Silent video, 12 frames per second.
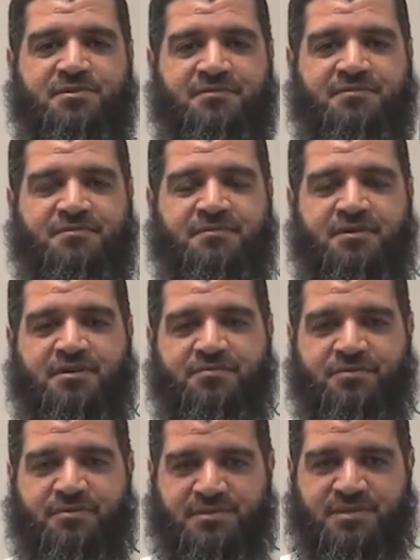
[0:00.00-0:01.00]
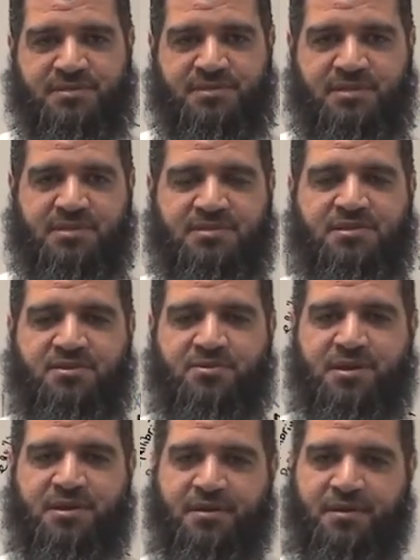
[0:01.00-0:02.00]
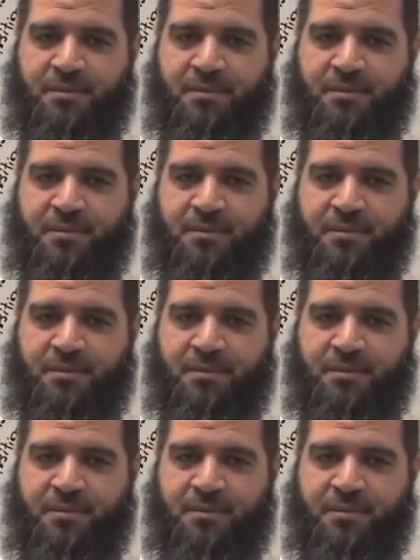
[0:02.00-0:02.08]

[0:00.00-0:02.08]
of uh, forces. See you then.